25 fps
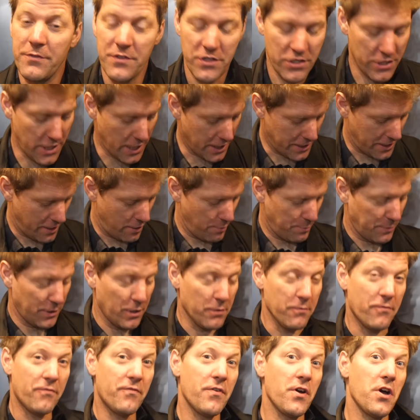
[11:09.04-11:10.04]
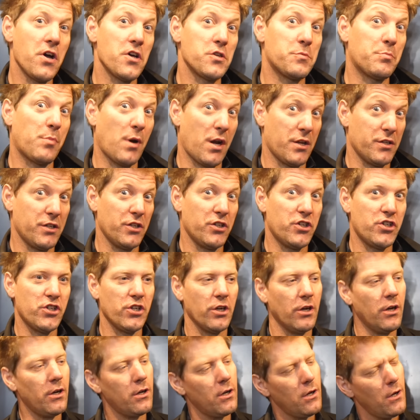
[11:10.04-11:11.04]
for sitting here in my new Furze branded
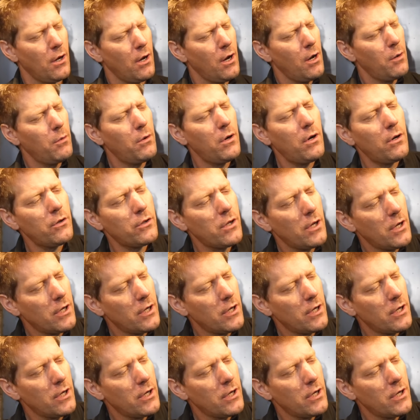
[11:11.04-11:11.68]
shirt. i